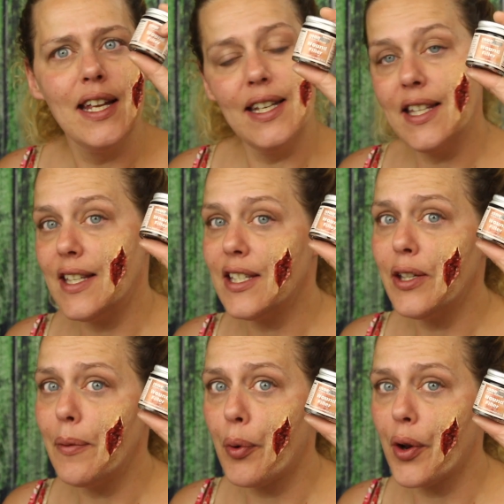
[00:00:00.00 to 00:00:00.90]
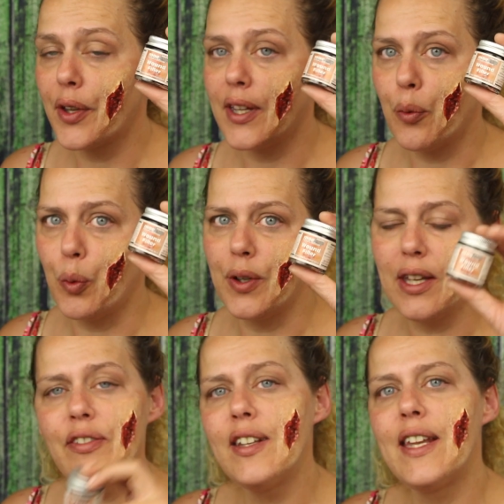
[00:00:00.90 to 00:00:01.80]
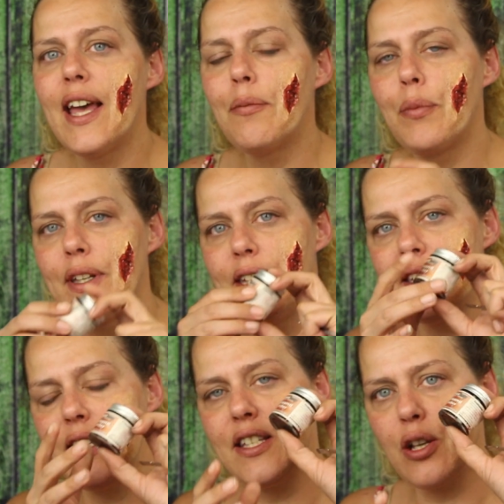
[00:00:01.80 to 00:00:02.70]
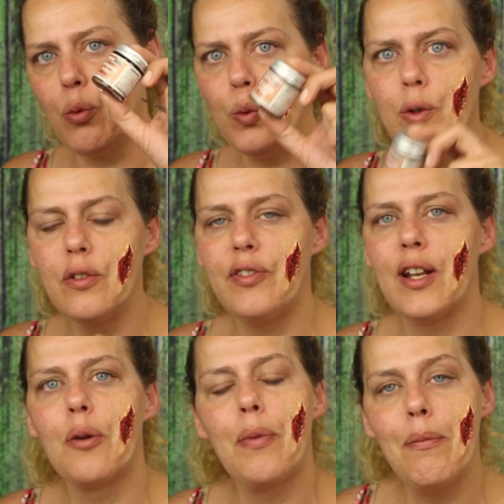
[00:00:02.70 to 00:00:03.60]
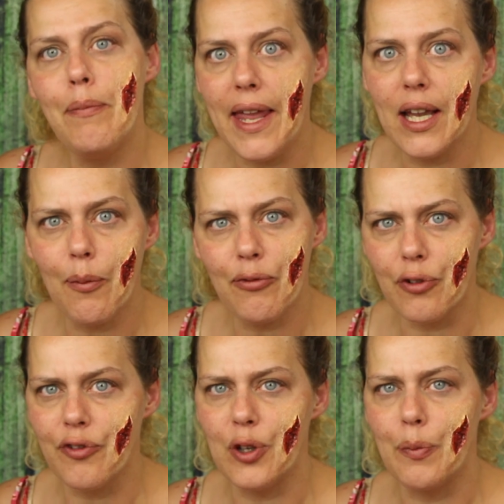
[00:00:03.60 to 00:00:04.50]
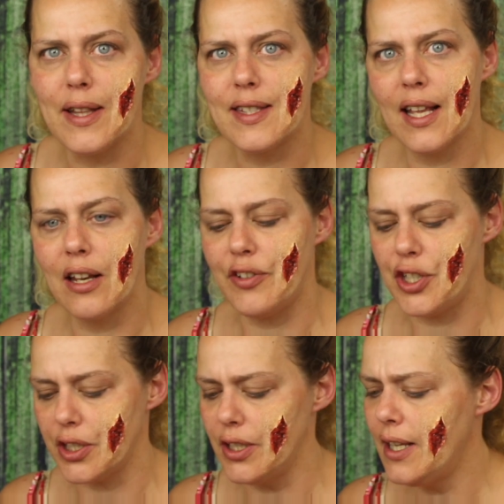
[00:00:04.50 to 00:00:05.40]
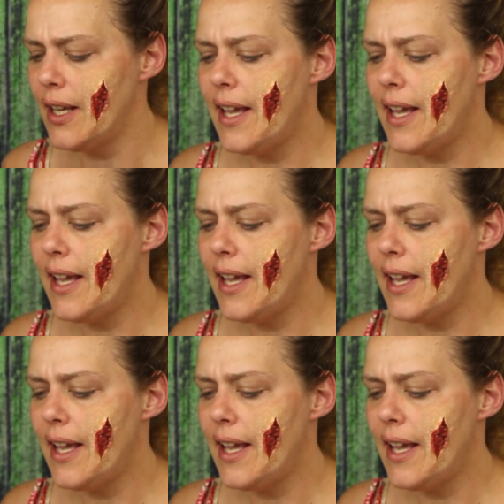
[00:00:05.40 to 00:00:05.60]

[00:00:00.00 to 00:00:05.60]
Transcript: This isn't the product that will give it that, but this is a wound filler by Makeup for Film and Television.